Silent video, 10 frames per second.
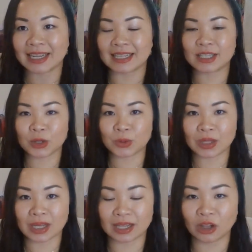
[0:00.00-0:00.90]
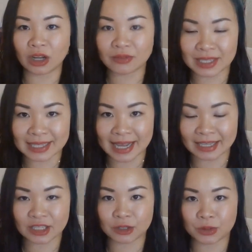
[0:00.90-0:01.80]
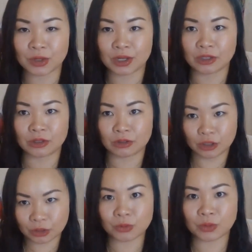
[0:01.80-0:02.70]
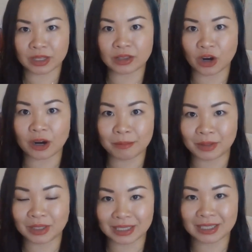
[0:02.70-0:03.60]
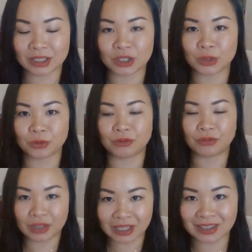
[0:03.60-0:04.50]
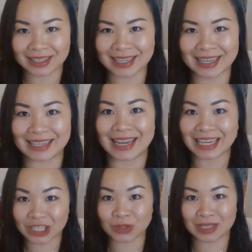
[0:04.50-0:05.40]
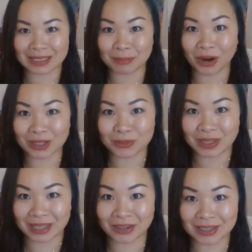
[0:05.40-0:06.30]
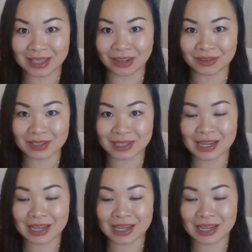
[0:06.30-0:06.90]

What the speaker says: And so a lot of this has to do with our ability to feel and connect to these parts within ourselves.